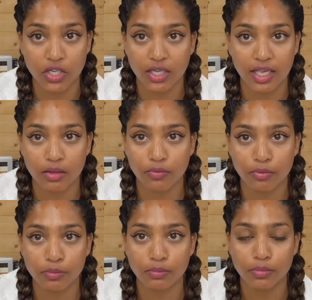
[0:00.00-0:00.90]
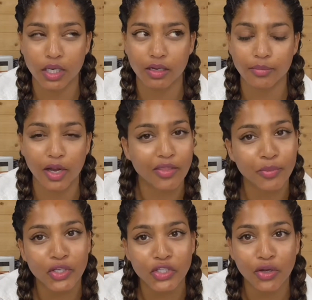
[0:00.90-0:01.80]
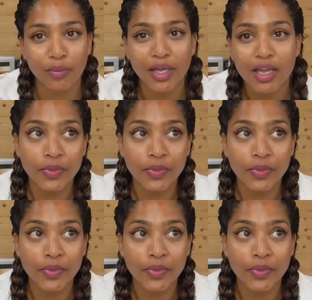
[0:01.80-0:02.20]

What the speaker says: You can get them from like the Body Shop,